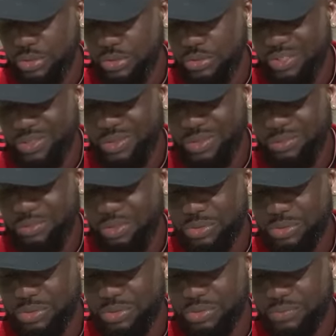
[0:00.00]
Oh, it don't come
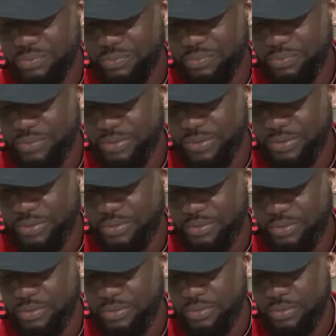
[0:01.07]
through.
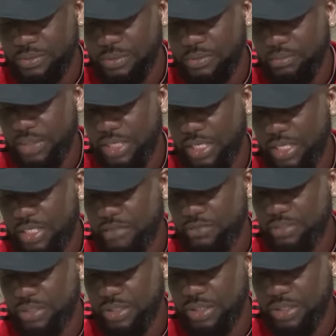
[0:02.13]
Man, I like them
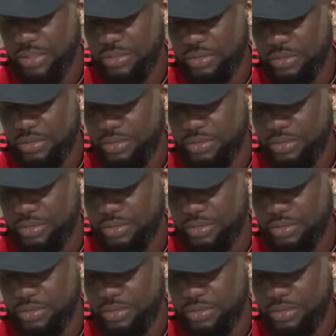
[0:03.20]
something, you know.